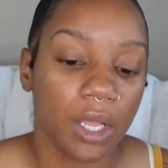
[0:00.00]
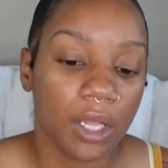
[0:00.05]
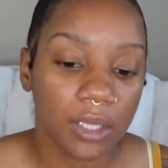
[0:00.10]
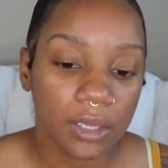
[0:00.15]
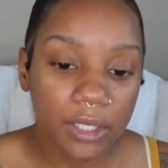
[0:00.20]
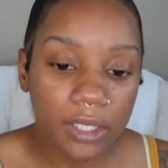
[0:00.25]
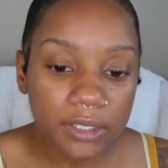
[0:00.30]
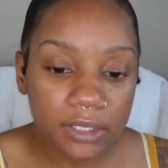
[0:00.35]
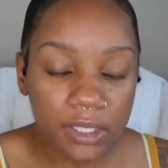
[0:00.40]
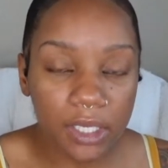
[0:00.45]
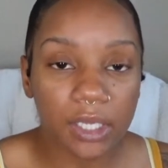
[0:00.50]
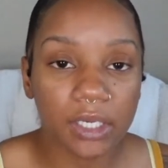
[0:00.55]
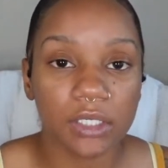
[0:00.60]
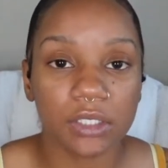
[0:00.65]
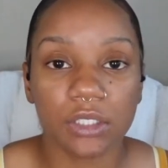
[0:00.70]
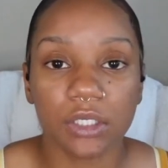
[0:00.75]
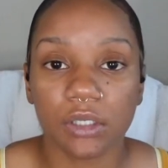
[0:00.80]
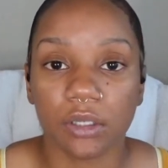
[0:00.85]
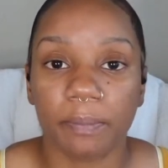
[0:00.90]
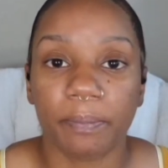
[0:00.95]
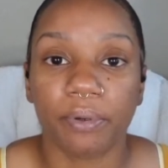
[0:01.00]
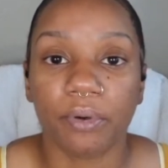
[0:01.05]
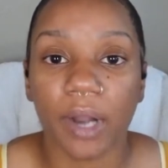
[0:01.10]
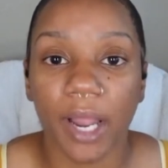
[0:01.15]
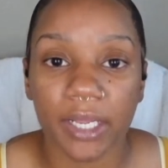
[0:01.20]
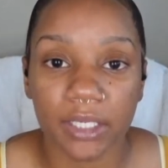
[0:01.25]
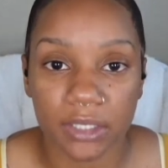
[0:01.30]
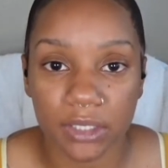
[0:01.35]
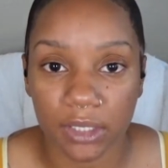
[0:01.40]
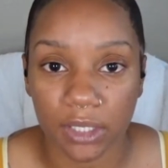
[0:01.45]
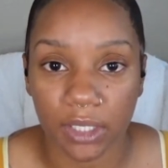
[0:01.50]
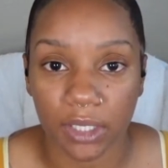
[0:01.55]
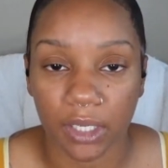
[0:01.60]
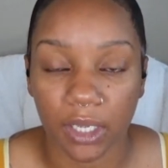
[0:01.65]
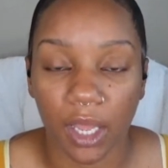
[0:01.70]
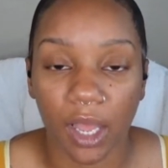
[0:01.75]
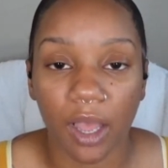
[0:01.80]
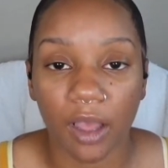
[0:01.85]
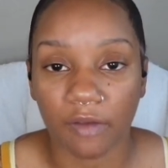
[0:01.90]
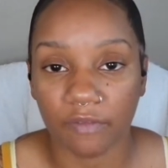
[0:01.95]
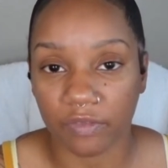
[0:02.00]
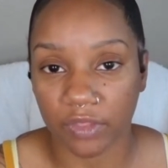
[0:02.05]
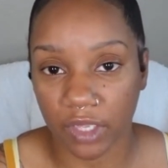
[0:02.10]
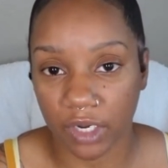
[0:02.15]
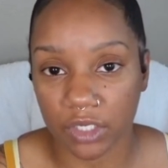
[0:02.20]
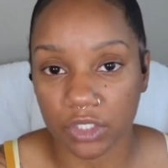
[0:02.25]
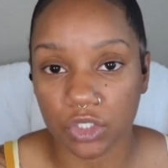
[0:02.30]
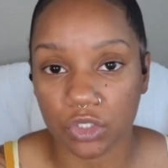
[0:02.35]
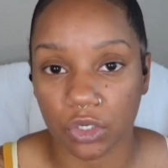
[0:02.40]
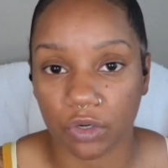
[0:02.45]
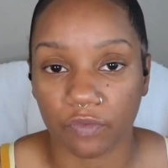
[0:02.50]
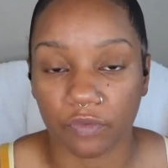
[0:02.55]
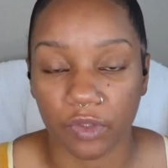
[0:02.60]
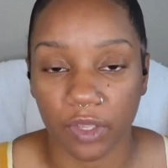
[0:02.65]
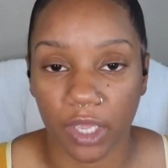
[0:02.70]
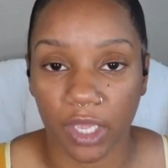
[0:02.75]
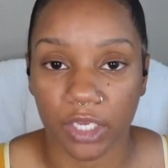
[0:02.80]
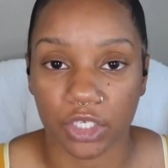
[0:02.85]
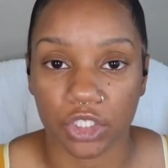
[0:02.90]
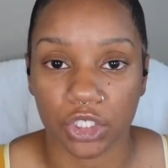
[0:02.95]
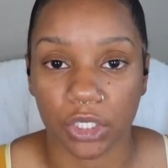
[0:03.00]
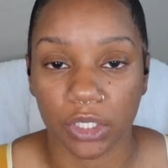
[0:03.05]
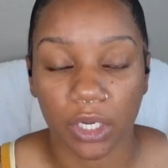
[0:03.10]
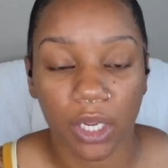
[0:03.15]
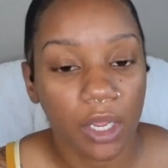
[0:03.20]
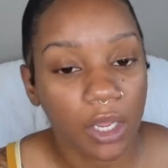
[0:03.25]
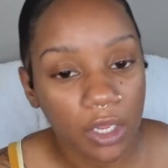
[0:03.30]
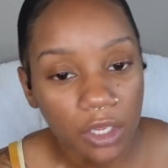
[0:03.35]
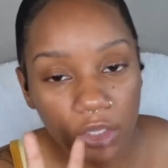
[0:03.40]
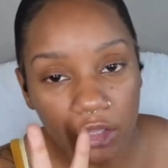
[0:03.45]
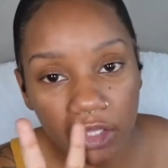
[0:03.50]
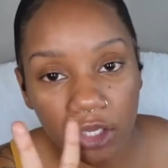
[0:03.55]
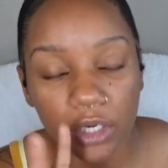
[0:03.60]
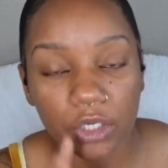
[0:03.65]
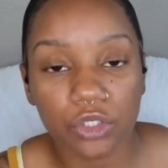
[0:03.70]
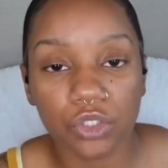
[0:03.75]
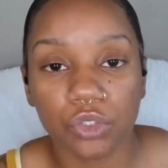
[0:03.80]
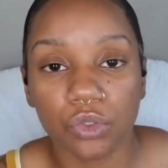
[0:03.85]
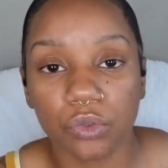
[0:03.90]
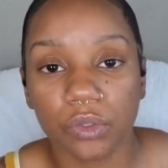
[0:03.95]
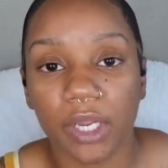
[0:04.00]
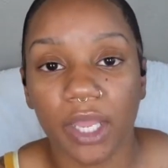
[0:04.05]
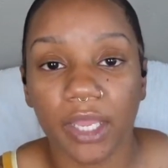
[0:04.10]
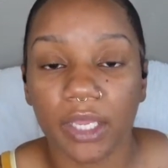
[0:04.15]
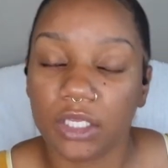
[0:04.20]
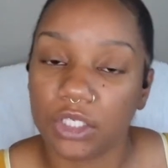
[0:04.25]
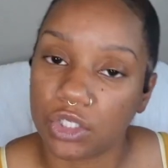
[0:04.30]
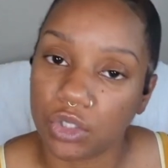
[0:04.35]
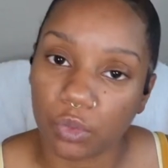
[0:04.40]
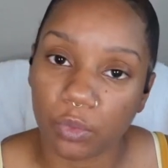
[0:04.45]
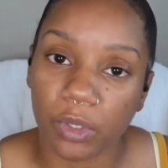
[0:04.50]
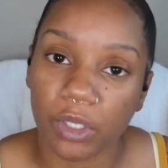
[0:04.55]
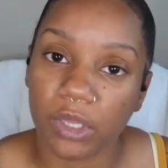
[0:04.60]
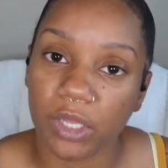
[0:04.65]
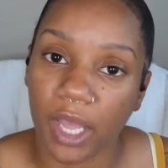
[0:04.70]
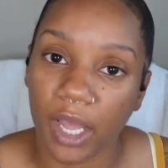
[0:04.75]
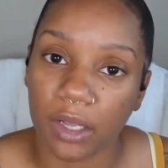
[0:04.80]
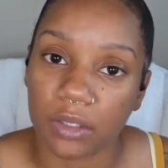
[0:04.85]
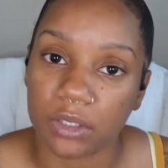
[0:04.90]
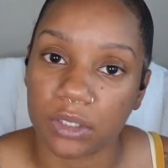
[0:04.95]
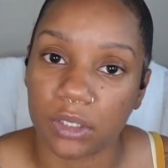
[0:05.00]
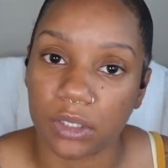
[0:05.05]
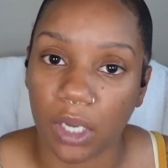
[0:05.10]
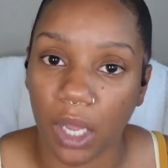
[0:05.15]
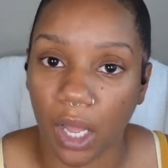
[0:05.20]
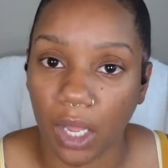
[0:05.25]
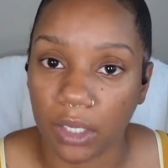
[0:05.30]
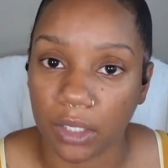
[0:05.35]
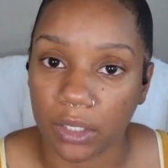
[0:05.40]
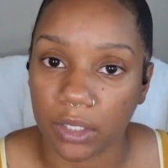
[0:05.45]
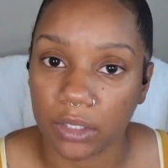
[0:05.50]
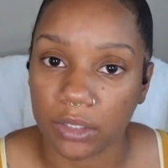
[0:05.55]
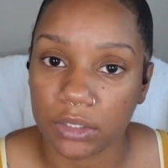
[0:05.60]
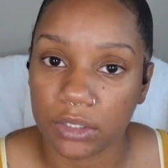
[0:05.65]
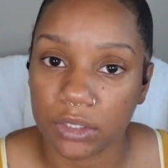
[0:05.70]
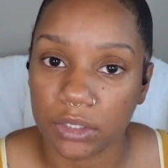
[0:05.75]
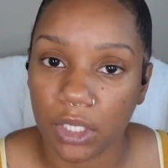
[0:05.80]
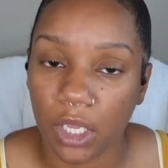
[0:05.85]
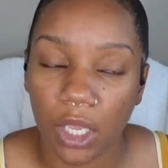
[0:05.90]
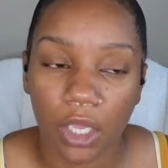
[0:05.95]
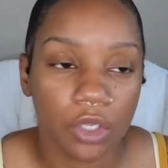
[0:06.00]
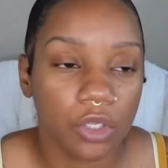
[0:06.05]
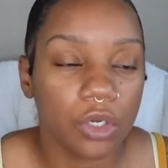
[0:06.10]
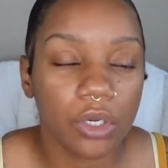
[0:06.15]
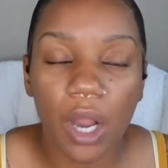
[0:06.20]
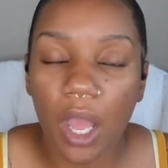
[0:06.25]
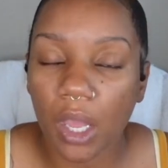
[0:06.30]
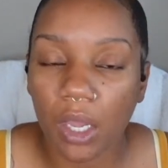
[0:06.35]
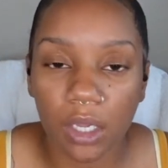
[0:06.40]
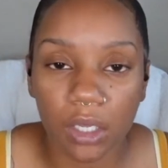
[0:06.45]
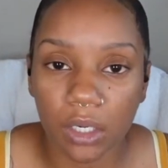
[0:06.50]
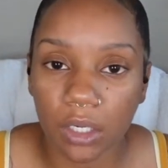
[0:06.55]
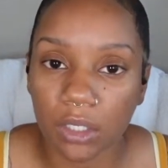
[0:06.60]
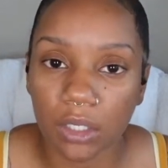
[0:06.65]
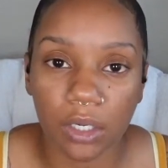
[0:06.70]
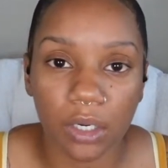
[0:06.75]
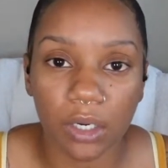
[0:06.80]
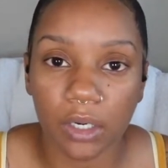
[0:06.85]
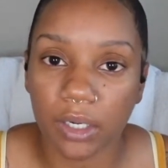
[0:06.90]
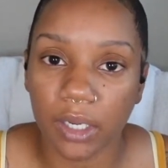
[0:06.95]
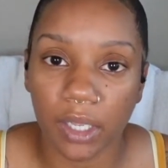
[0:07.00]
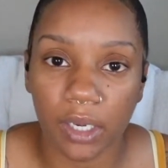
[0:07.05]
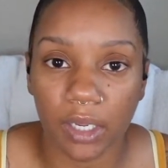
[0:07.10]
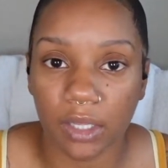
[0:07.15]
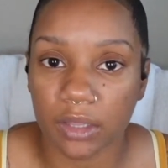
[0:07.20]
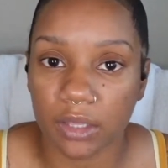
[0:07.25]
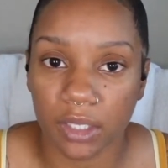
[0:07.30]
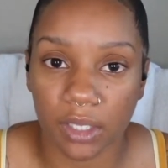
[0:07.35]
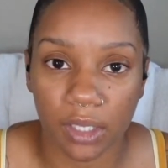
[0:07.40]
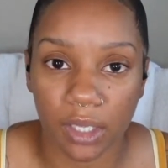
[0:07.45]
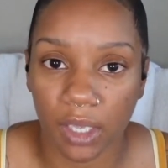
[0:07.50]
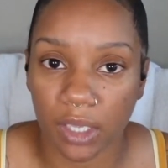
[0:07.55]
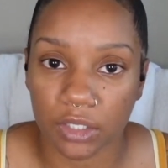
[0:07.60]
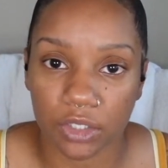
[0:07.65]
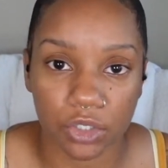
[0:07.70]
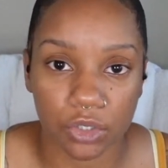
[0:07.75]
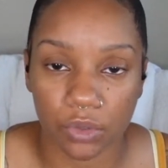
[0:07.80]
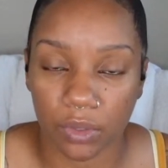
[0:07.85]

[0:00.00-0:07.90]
let's get into the pricing of their certification. Their 2 days is $3,000. You're not going to learn anything in 2